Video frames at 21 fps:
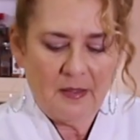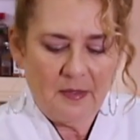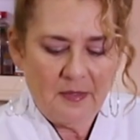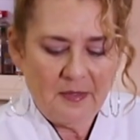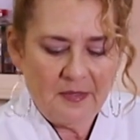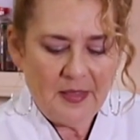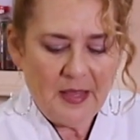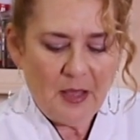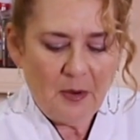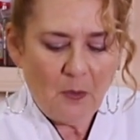
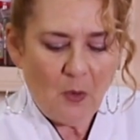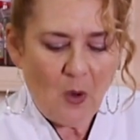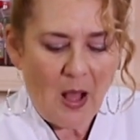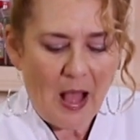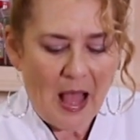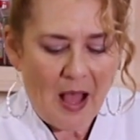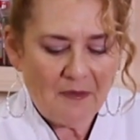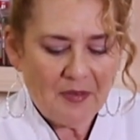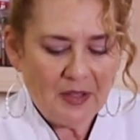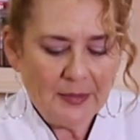Then we'll
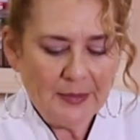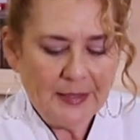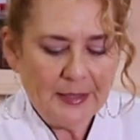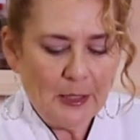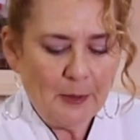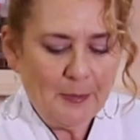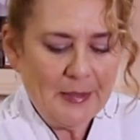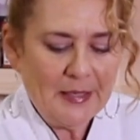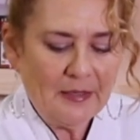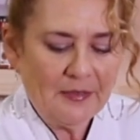have a
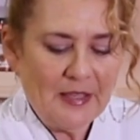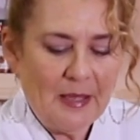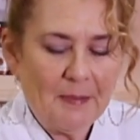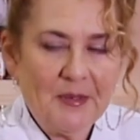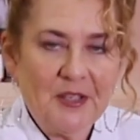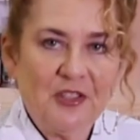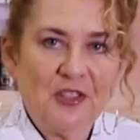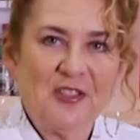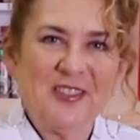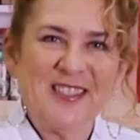little bit of
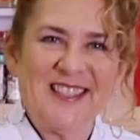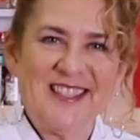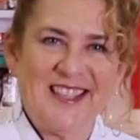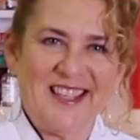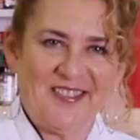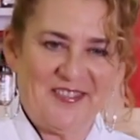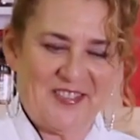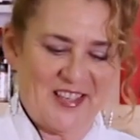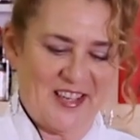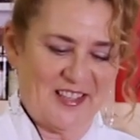lemon juice to
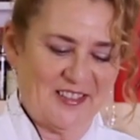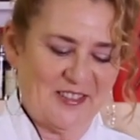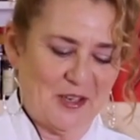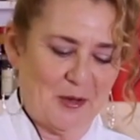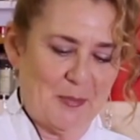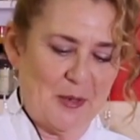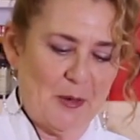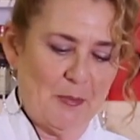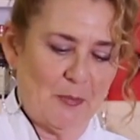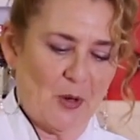give it a
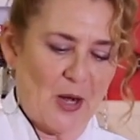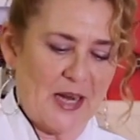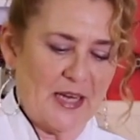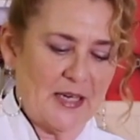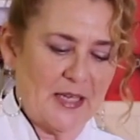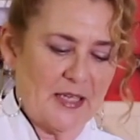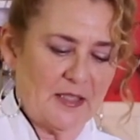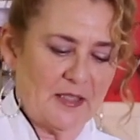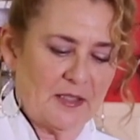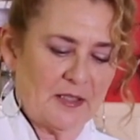little bit of
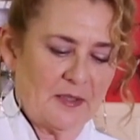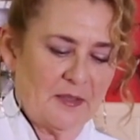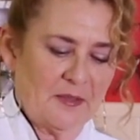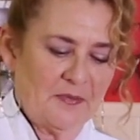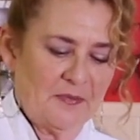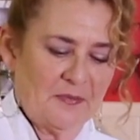brightness.